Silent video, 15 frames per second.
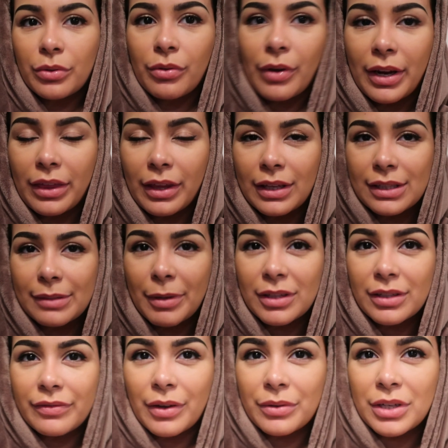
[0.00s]
great things about
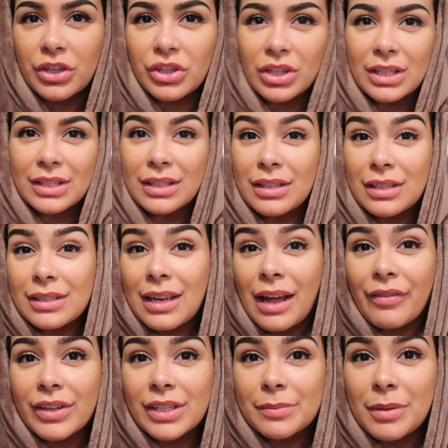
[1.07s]
this foundation is it doesn't
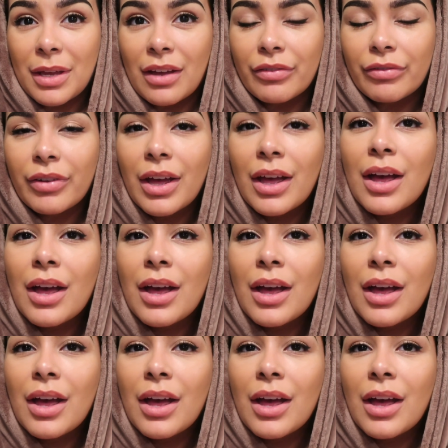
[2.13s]
have SPF,